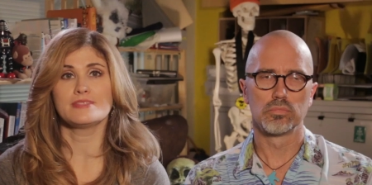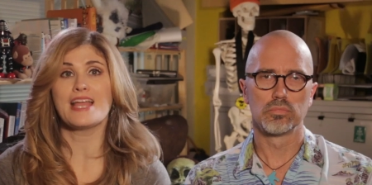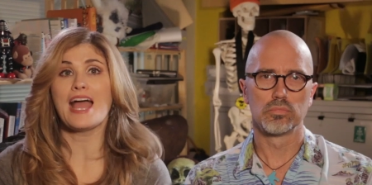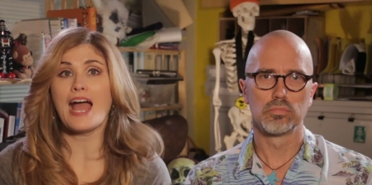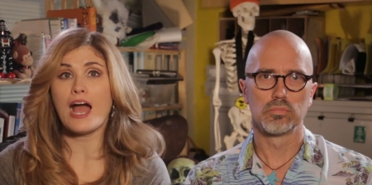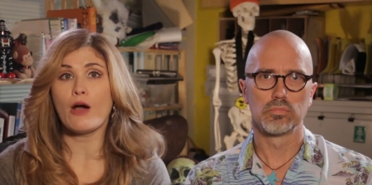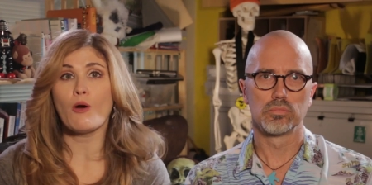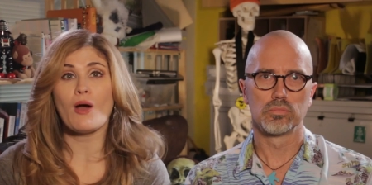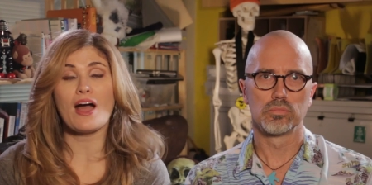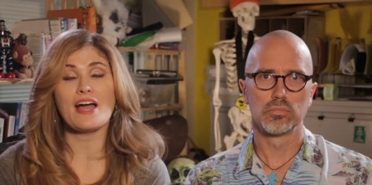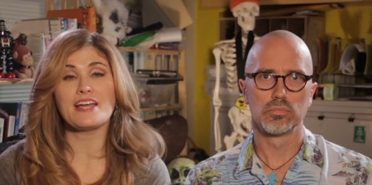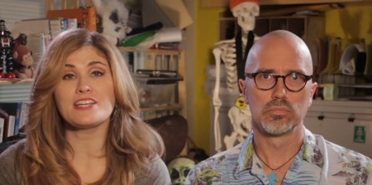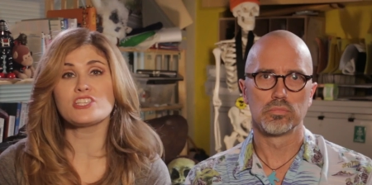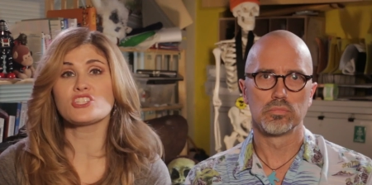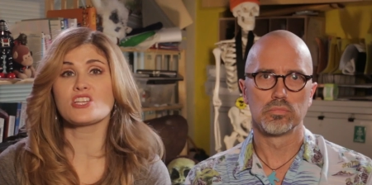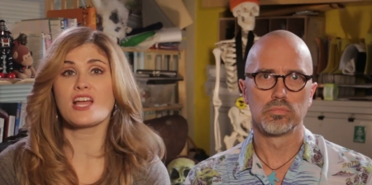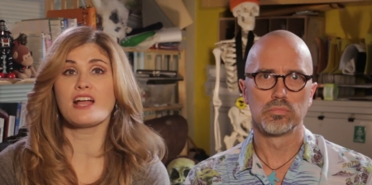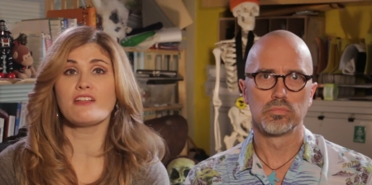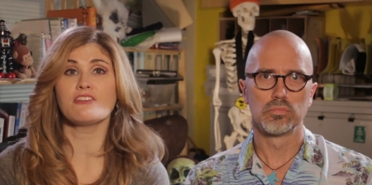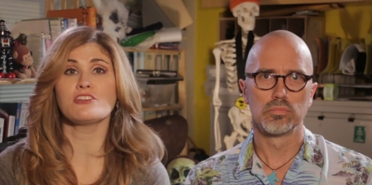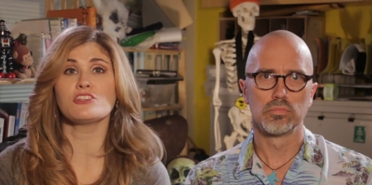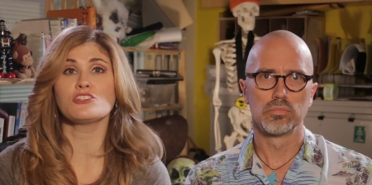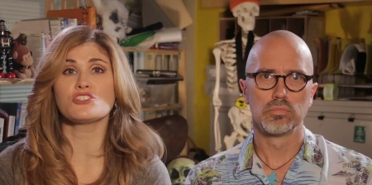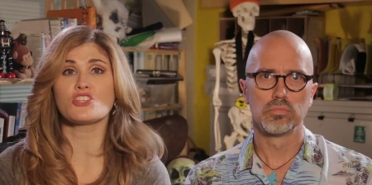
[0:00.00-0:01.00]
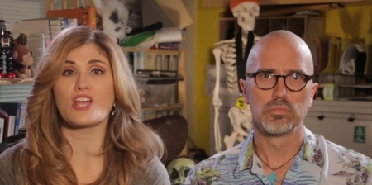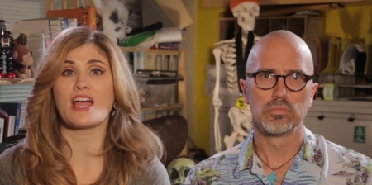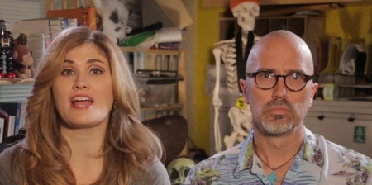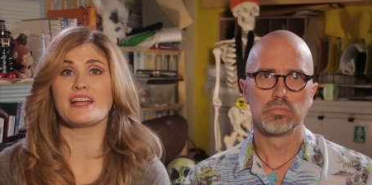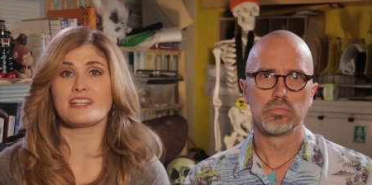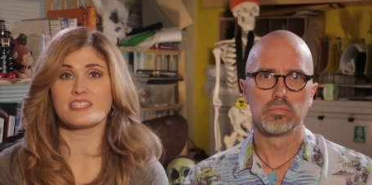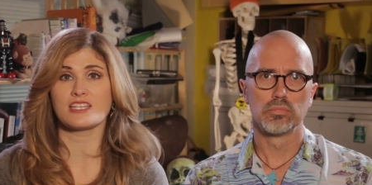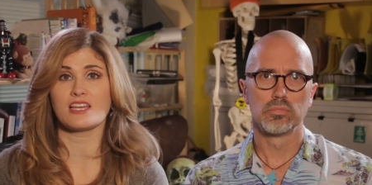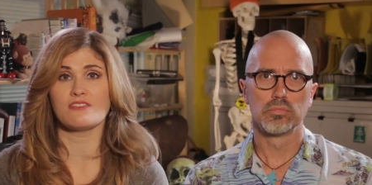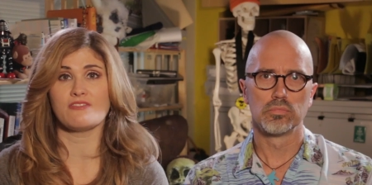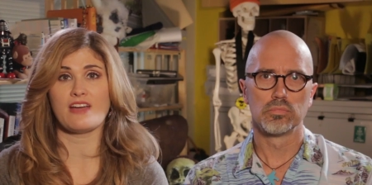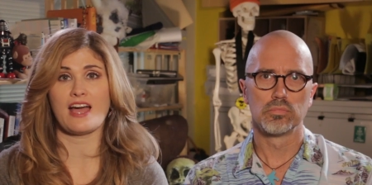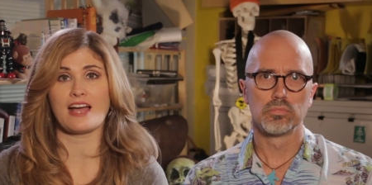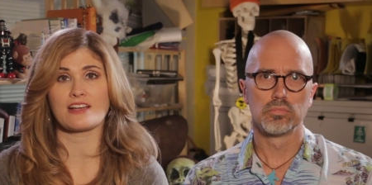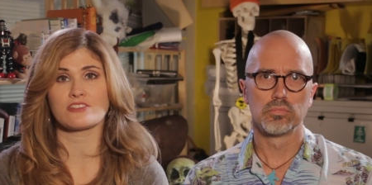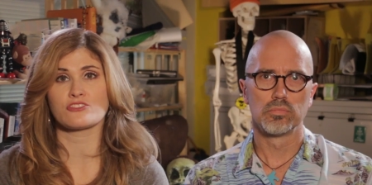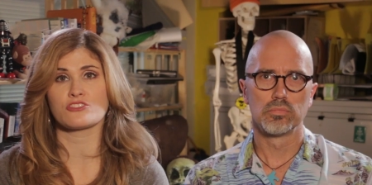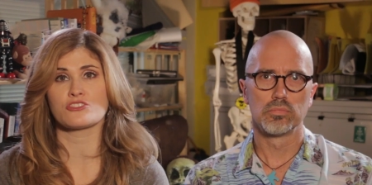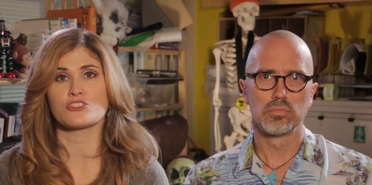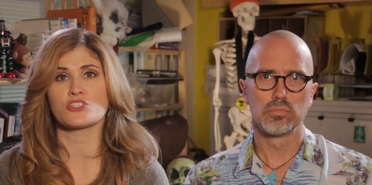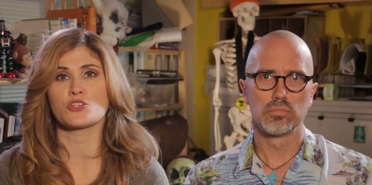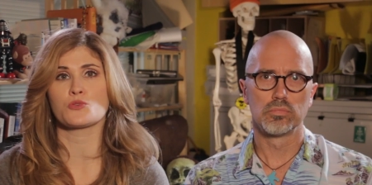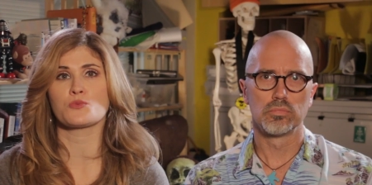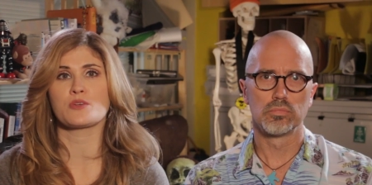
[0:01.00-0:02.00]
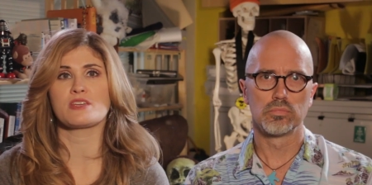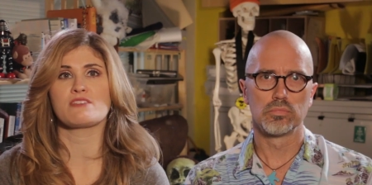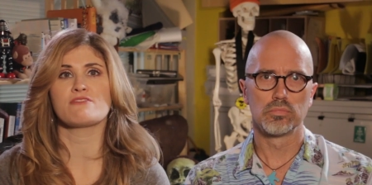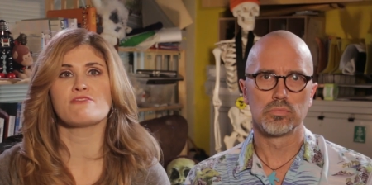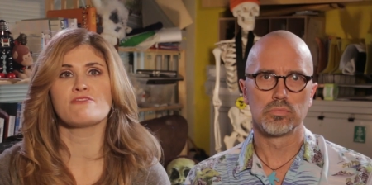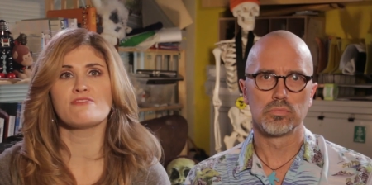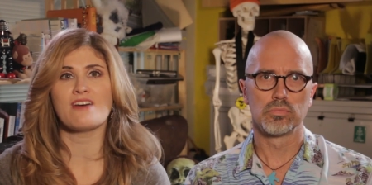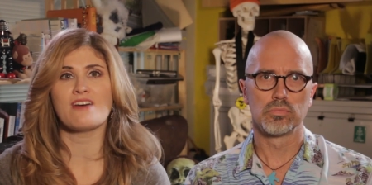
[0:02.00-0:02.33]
Speaker 1: Now, I challenge anti vaxxers to read